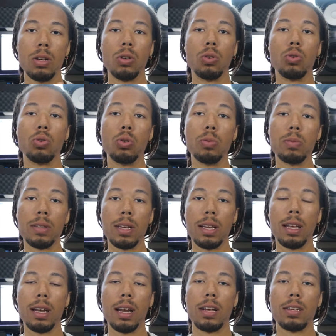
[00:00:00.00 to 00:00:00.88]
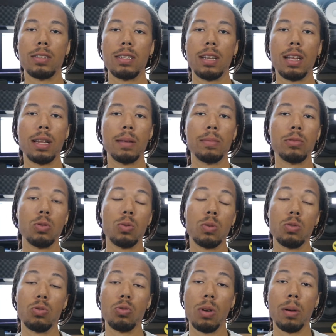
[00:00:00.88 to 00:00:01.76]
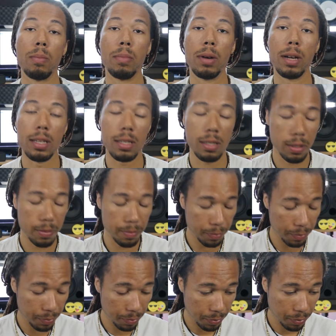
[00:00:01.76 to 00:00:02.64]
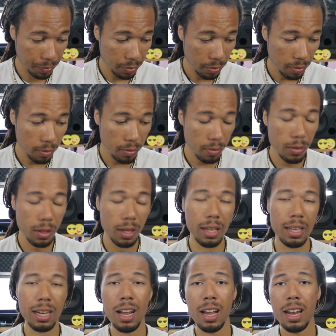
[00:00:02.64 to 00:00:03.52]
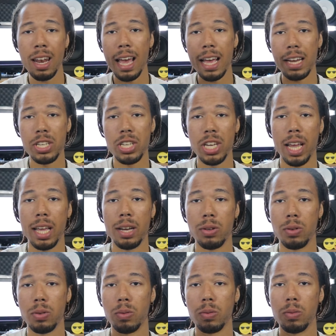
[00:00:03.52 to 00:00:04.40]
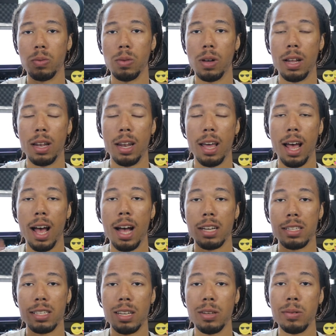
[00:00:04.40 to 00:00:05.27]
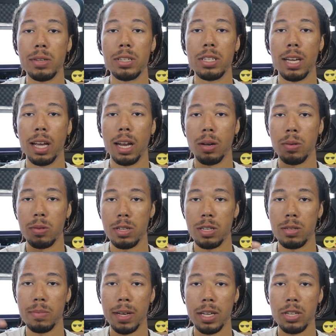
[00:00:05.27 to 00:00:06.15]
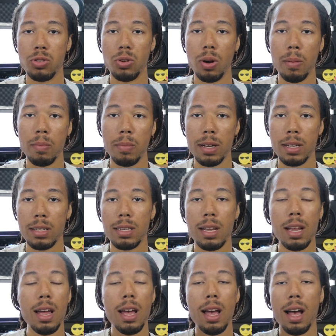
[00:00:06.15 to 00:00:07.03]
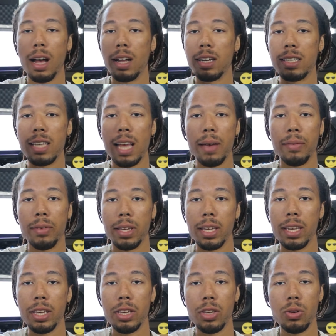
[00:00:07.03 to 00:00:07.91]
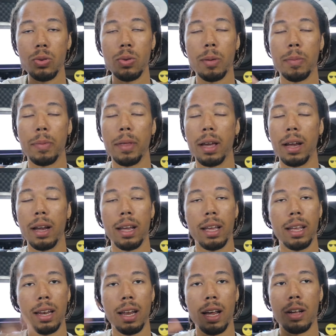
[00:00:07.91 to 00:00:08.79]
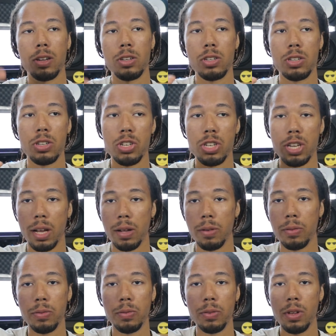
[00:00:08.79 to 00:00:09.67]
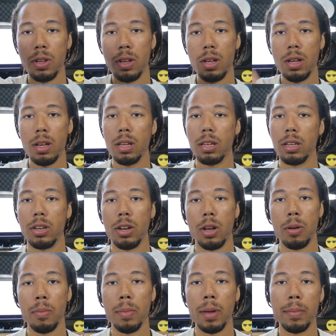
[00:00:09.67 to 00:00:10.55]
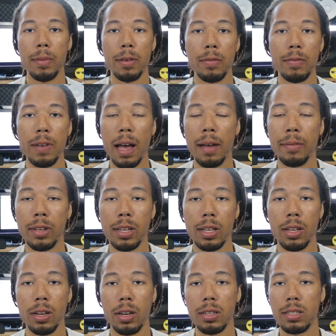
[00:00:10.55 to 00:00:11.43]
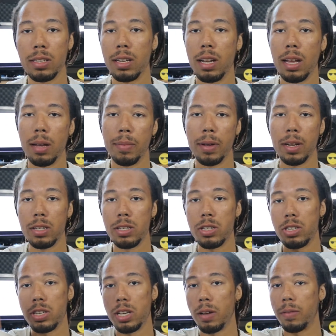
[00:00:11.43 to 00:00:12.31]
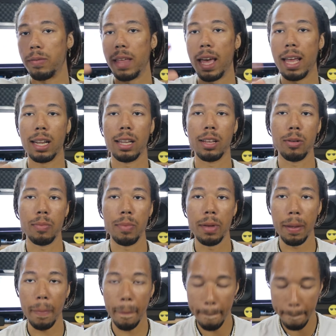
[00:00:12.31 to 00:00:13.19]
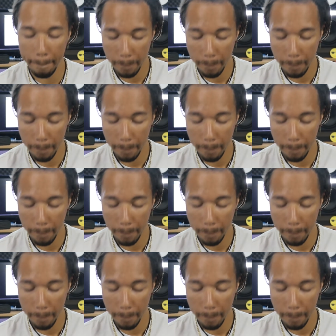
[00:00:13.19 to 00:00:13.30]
grouped and I'll send them to a drum bus, and on that channel, on that auxiliary channel, which is my drum bus, I'll just have an EQ up there and I'll just shelf, you know, maybe 5 kilohertz and up, I'll just shelf that a little bit,